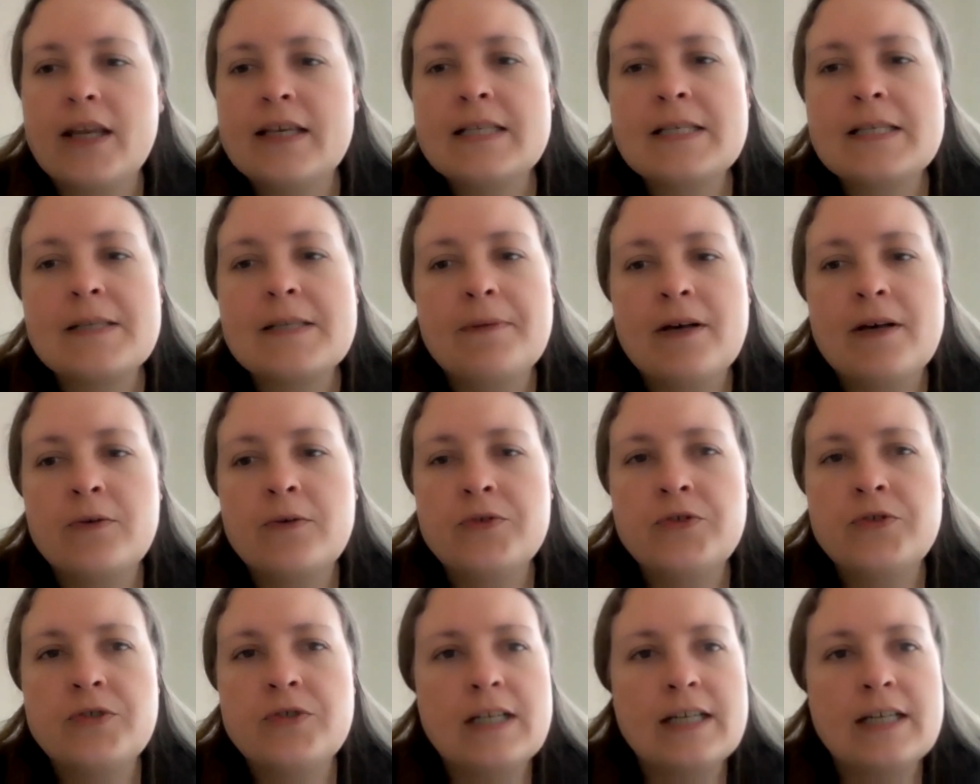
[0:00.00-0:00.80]

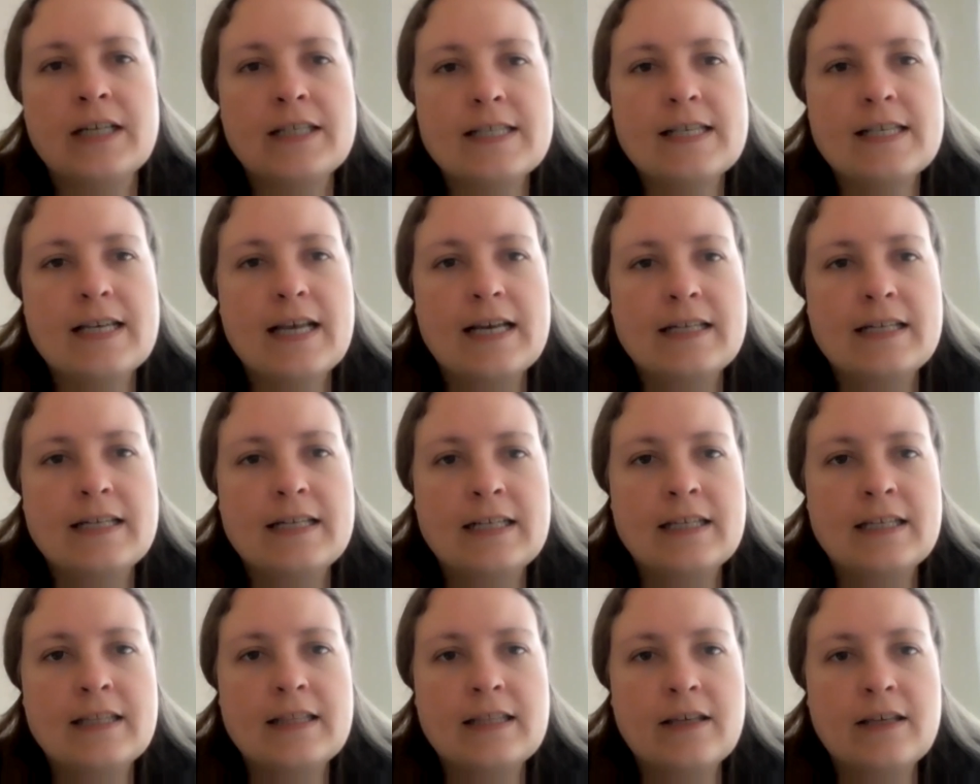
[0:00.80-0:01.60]
Isabel, would you like to add
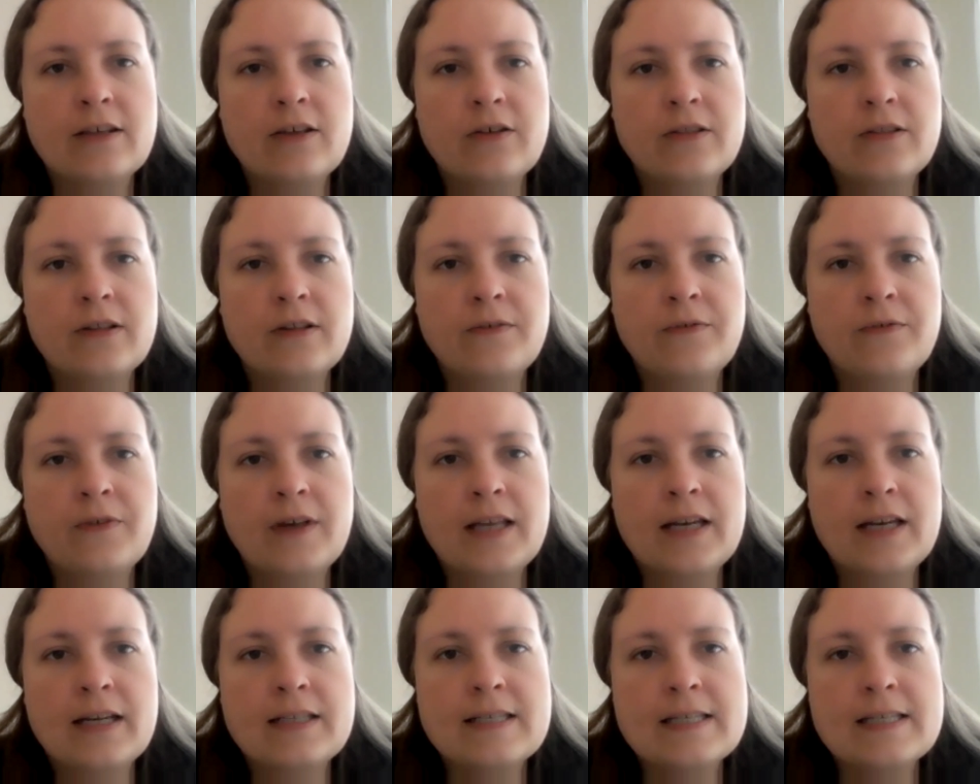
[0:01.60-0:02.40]
anything on the
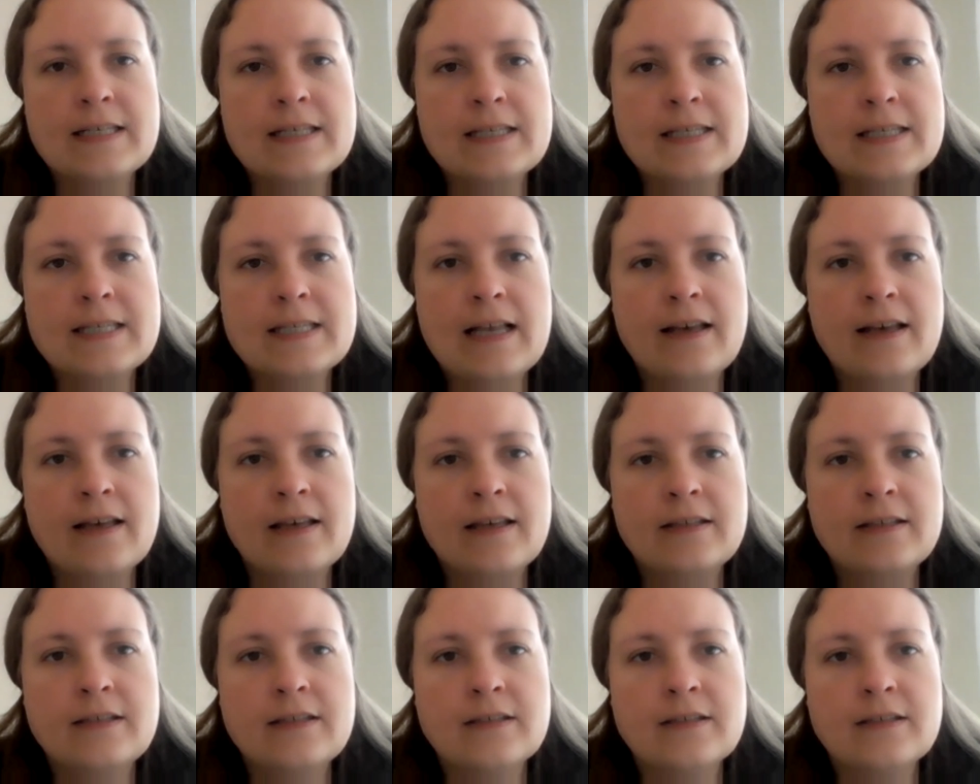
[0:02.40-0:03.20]
financing
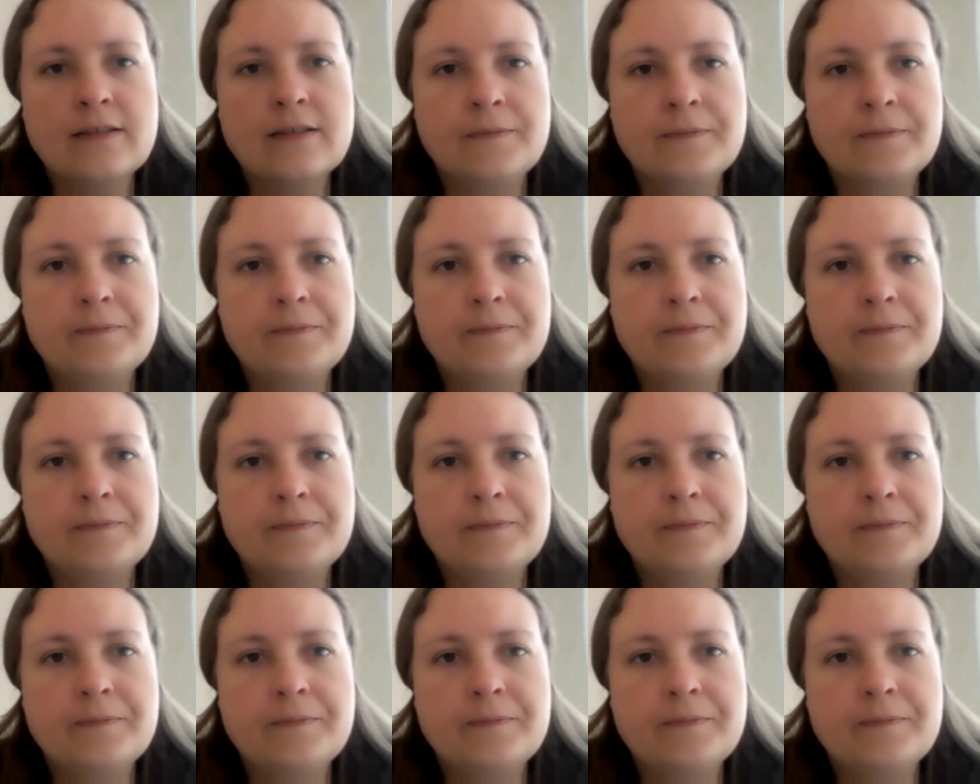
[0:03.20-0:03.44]
side?